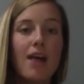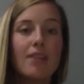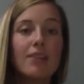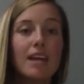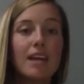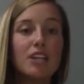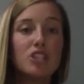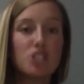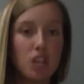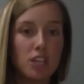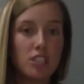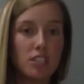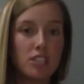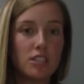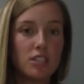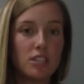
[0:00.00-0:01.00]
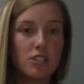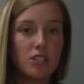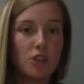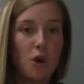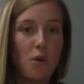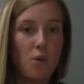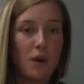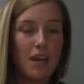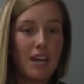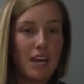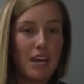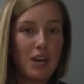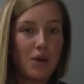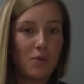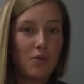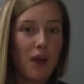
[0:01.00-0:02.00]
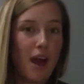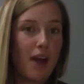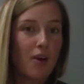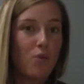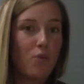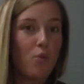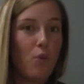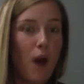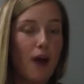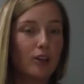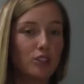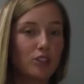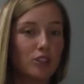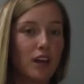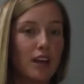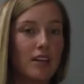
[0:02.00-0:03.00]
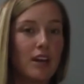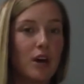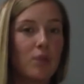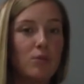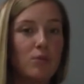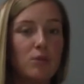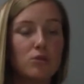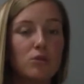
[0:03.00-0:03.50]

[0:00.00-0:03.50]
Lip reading: They just don't want to get in a wreck while trying to help you.